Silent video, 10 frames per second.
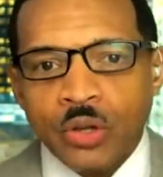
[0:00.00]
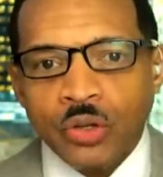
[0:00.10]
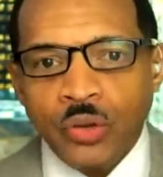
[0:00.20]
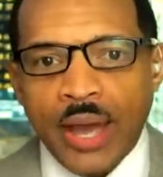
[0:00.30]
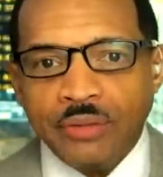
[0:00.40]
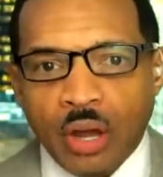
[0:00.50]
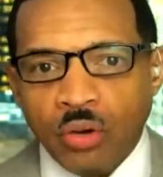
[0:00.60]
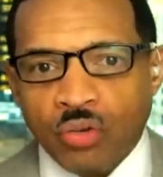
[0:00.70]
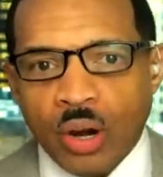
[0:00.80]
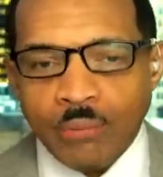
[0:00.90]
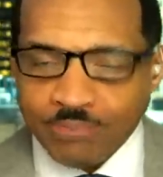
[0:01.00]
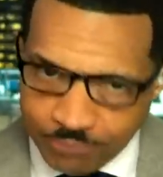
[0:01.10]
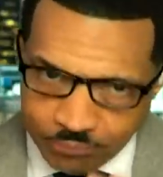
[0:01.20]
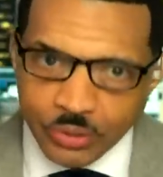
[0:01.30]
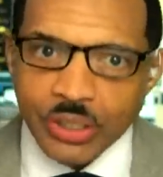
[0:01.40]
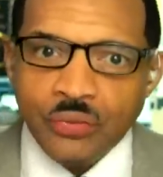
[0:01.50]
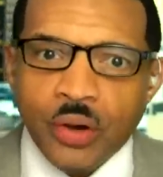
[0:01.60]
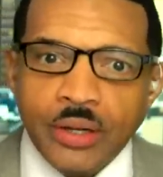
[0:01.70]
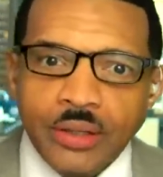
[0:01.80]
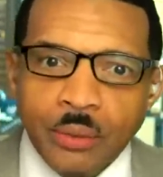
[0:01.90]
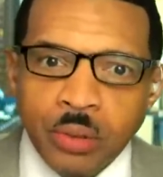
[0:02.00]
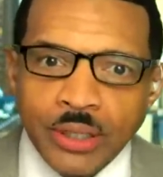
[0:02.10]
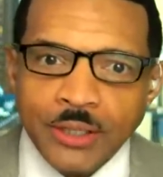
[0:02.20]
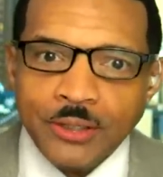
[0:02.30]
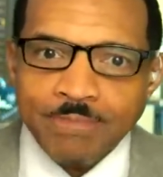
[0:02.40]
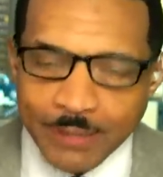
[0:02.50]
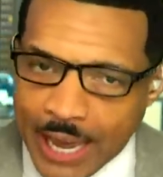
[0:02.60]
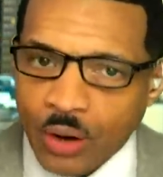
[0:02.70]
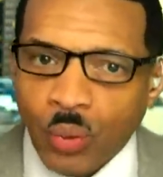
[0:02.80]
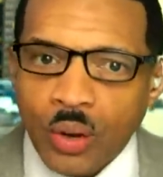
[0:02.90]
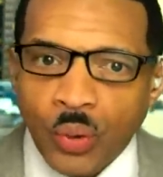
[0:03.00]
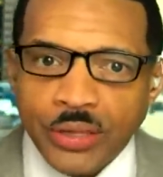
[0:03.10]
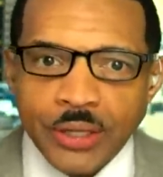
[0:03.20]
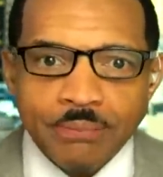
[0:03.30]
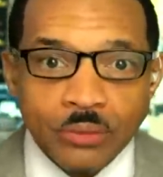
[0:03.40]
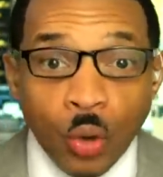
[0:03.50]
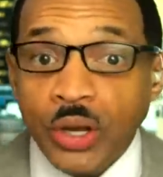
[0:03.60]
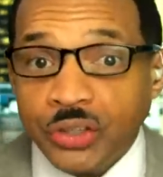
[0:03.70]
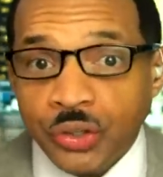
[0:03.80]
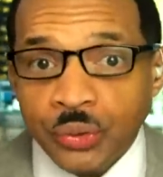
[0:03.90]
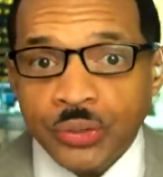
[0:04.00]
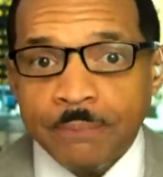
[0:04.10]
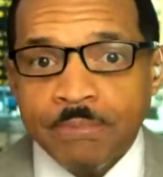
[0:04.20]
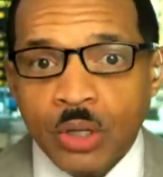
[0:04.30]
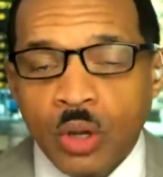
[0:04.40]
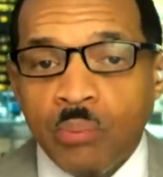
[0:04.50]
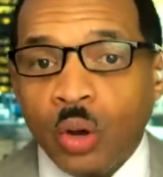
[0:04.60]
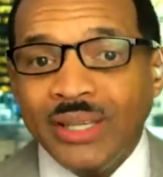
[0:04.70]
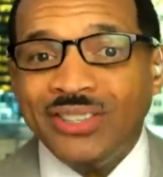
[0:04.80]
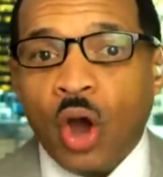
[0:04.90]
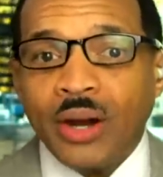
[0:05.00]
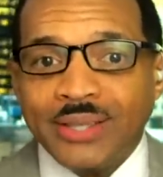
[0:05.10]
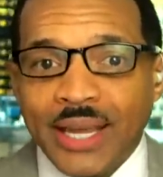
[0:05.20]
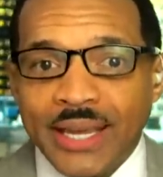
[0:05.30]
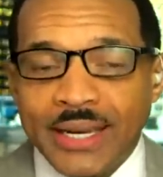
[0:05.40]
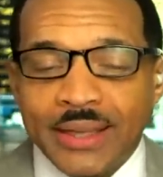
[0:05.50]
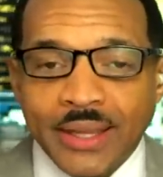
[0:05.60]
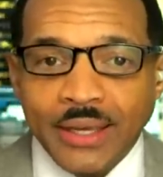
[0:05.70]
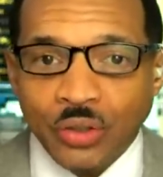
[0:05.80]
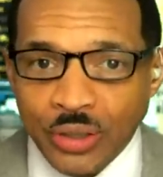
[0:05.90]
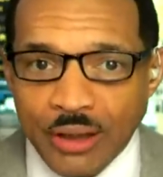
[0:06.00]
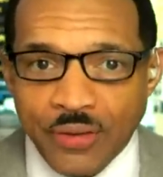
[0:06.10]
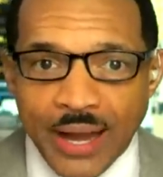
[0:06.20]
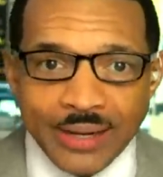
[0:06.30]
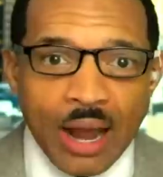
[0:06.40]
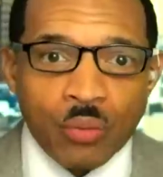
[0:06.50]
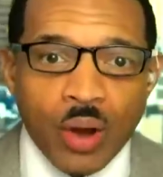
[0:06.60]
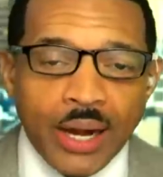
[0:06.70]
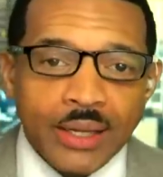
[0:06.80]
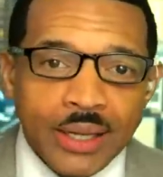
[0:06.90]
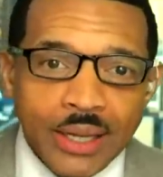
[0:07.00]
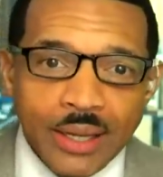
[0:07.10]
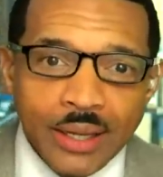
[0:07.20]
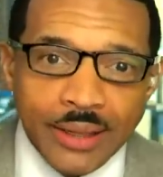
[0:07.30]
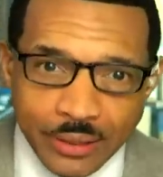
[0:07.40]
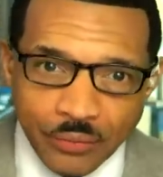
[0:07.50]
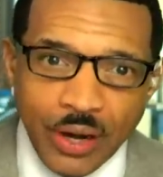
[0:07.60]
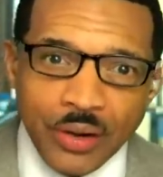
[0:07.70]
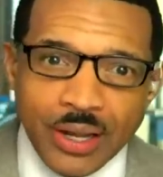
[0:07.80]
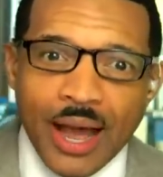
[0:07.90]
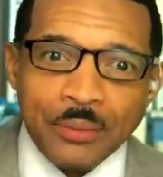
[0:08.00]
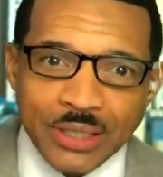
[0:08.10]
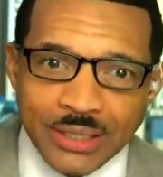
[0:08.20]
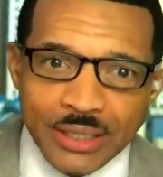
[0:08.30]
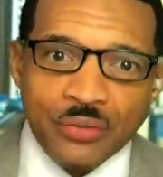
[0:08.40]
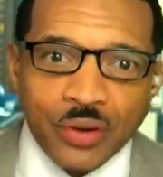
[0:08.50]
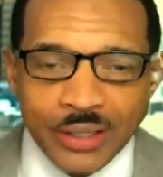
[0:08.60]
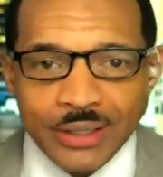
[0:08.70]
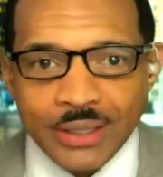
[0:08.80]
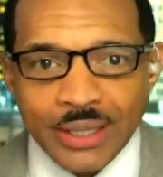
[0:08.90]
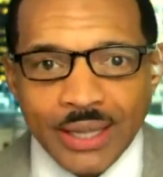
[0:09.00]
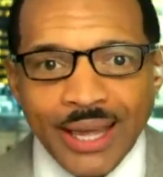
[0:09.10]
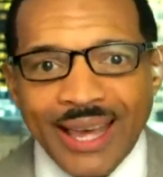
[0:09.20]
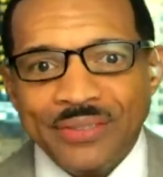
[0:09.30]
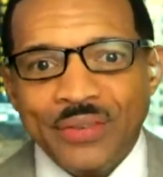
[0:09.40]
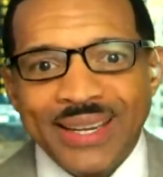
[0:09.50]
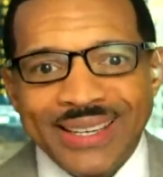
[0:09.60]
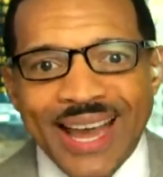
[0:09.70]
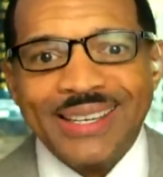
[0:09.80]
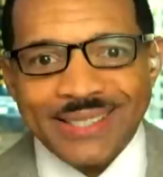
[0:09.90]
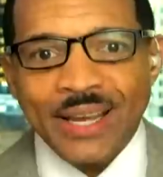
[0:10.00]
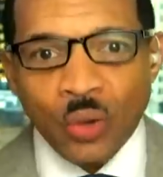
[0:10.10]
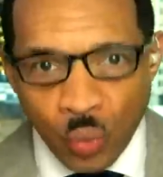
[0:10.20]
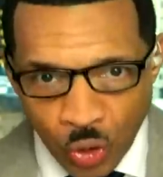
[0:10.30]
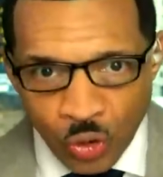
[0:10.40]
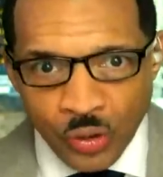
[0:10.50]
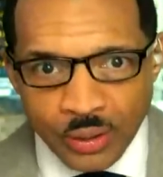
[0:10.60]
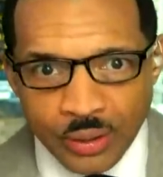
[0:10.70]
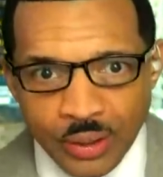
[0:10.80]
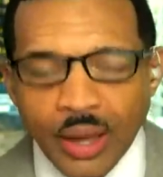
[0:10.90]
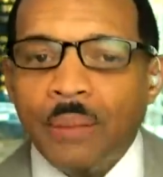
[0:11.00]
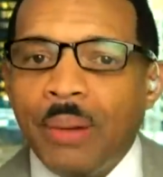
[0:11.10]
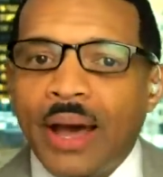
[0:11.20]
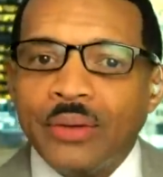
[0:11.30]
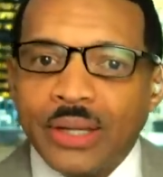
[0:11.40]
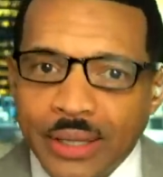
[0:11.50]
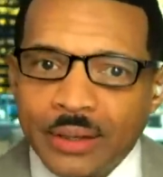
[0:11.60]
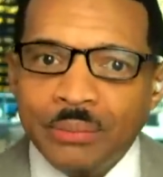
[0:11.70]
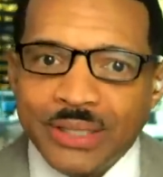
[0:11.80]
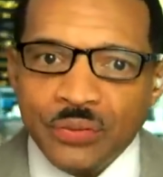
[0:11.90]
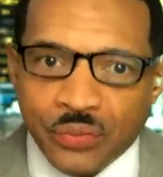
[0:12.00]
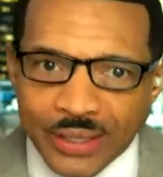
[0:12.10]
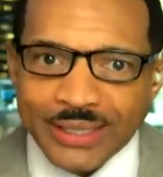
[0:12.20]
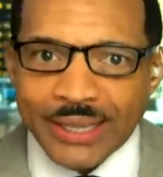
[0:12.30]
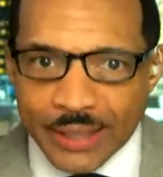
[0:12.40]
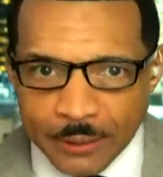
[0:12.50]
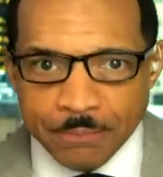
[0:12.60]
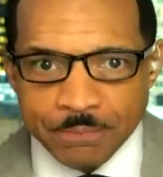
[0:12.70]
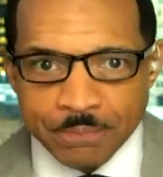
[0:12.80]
you have Donald Trump defunding the police, got away with it, no issues. Police aren't saying anything. Do you not find it ironic that the very cops he defunded have not said a word about him defunding them?